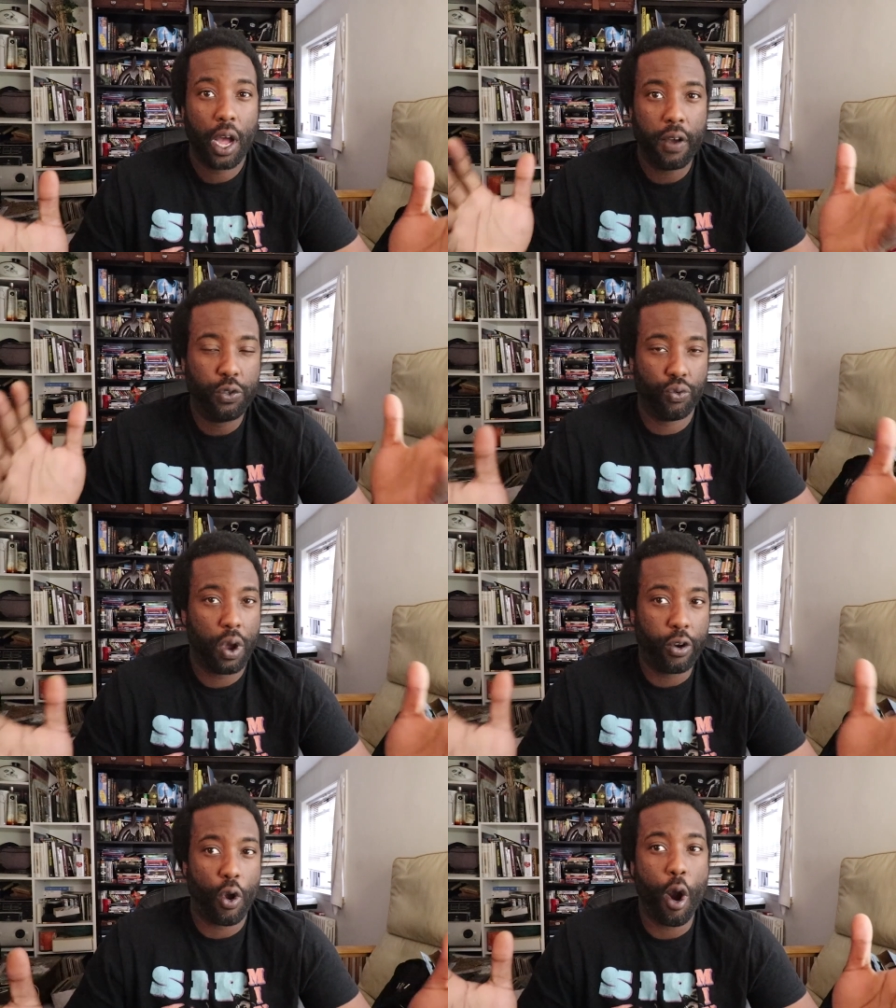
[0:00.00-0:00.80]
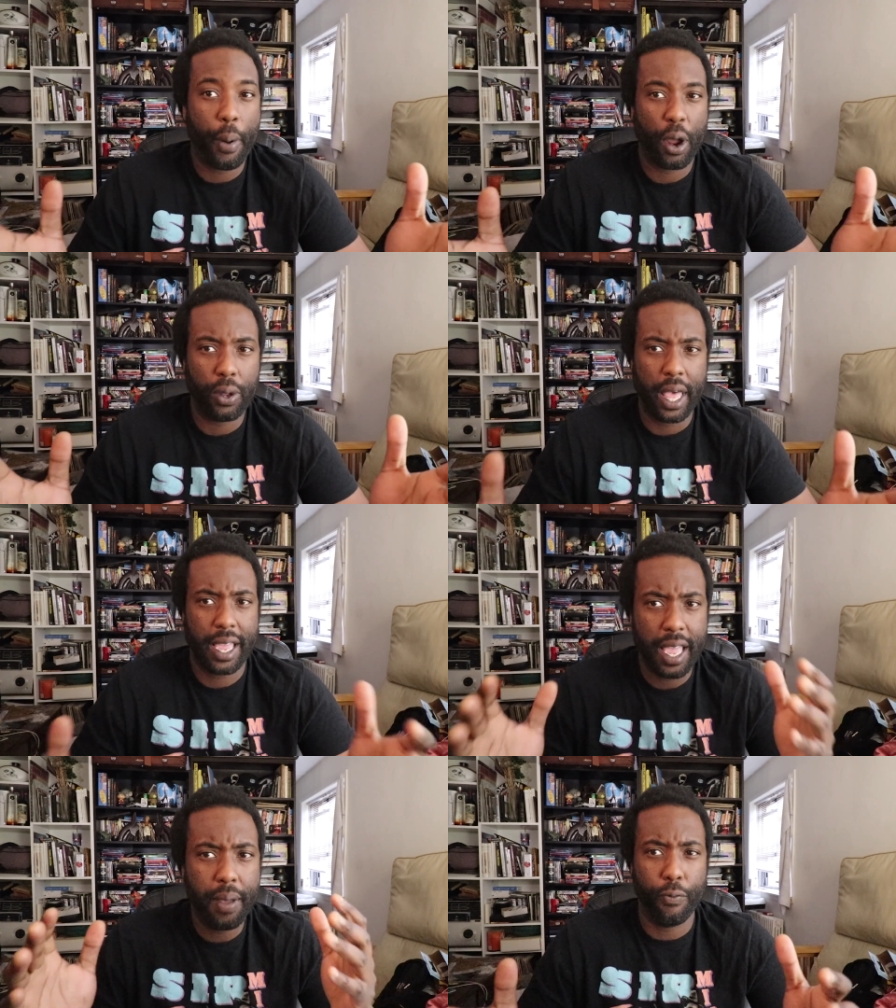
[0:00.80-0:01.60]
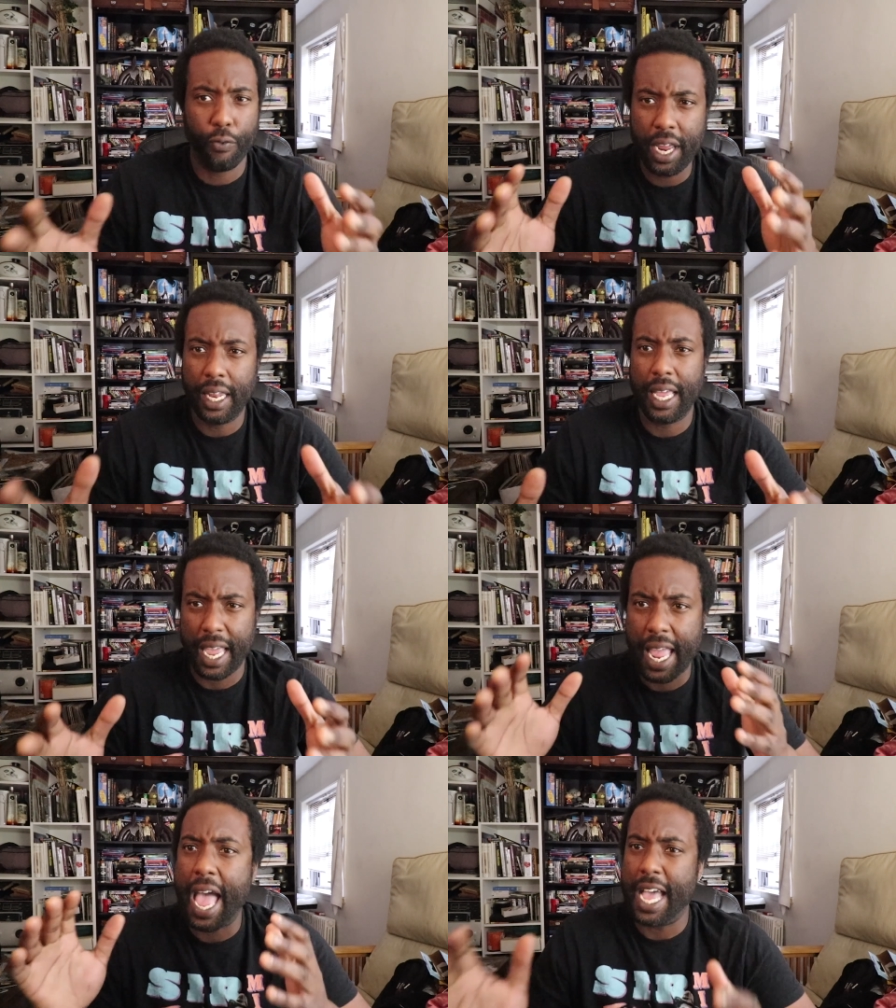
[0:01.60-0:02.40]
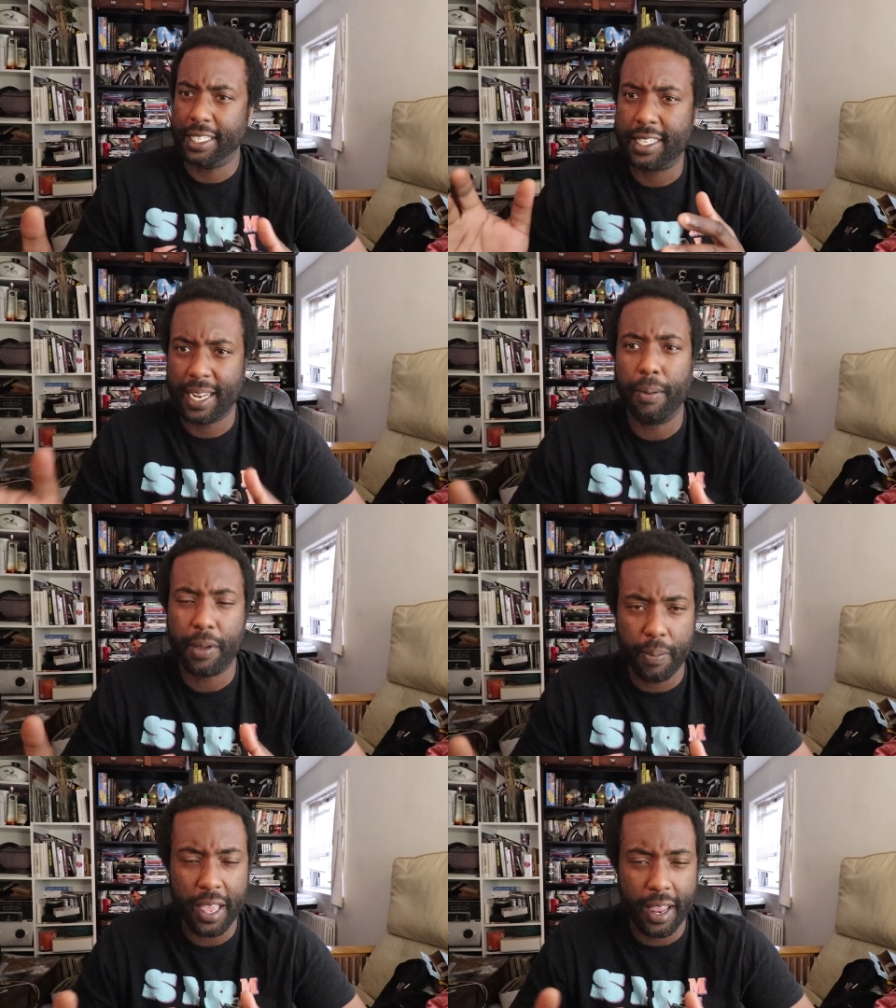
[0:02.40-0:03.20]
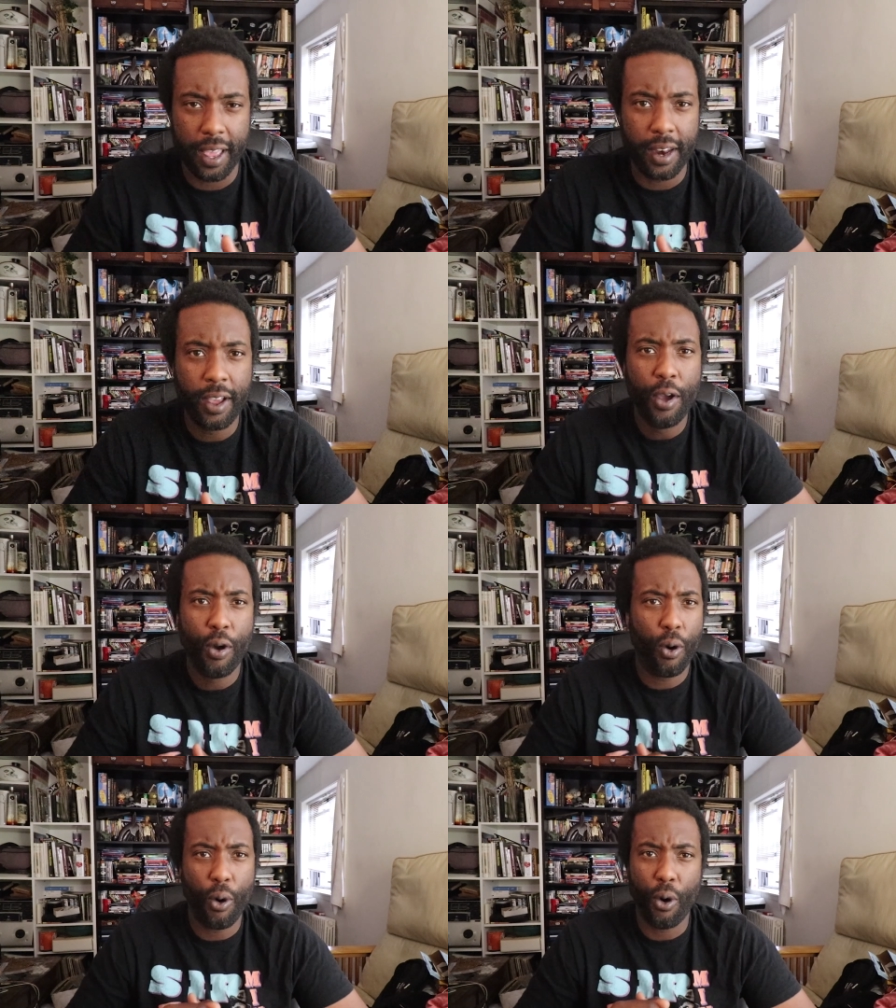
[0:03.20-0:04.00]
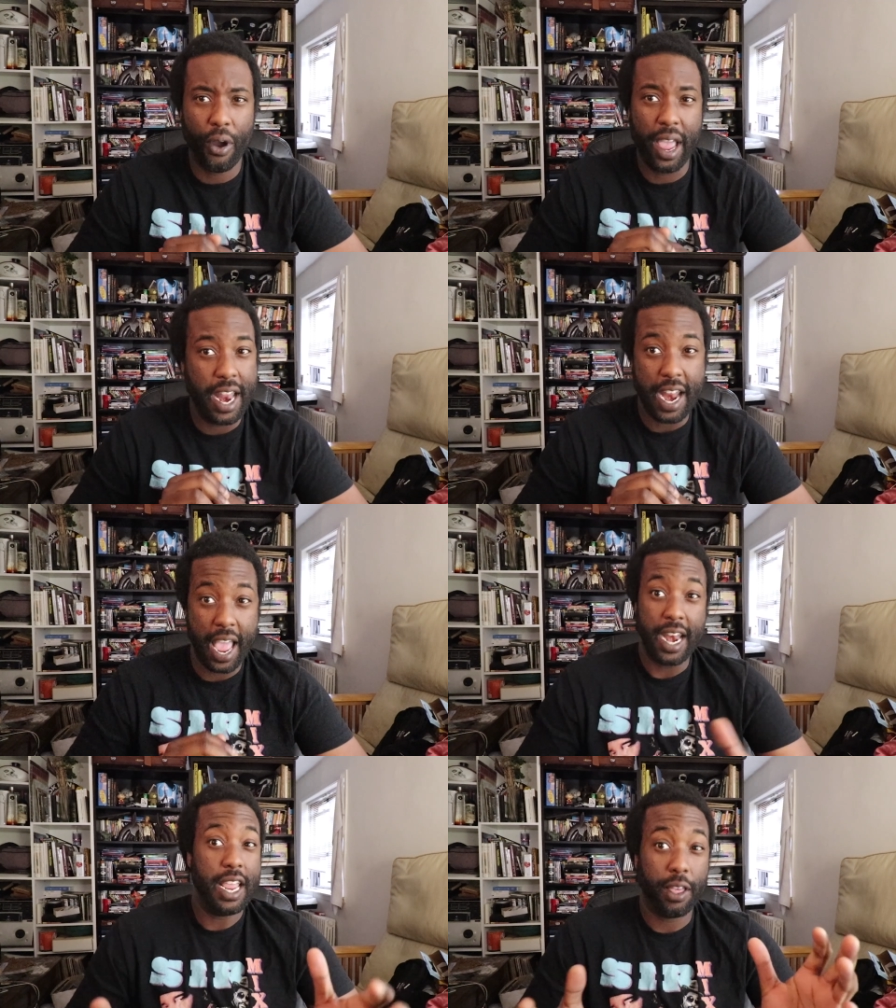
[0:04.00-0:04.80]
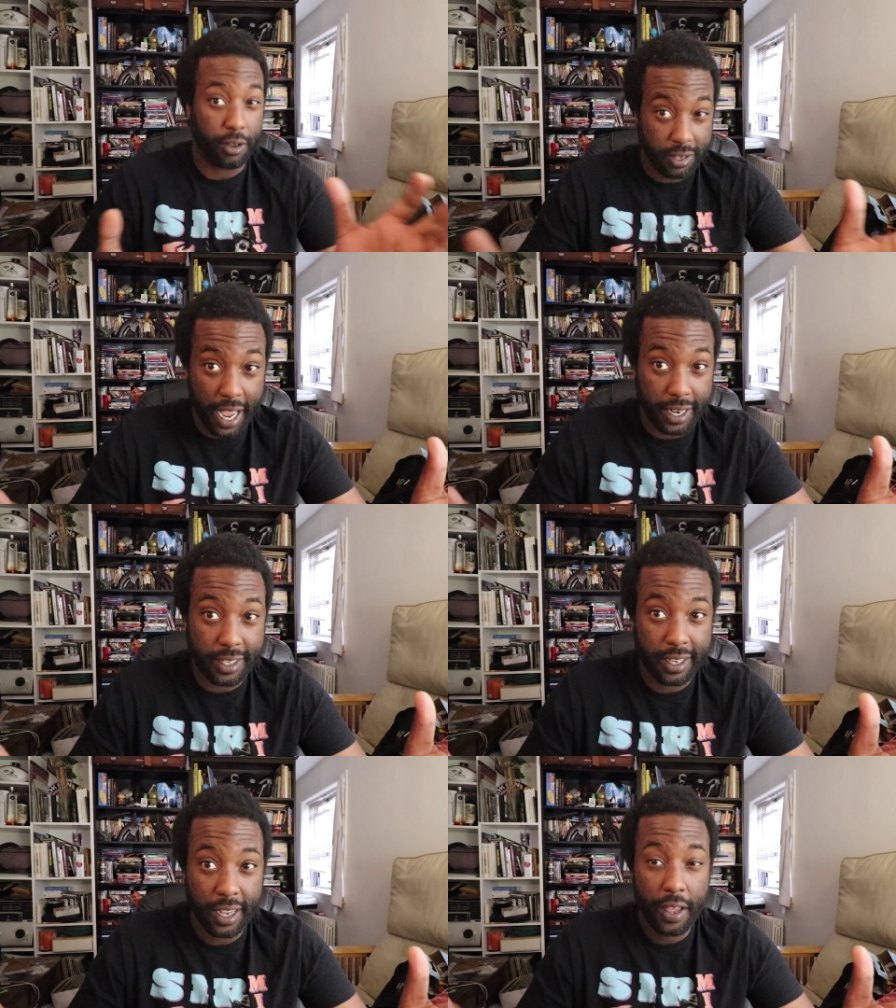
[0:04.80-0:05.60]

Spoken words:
of Jerrod Carmichael, like him really, like as a stand-up comedian or in any other sense.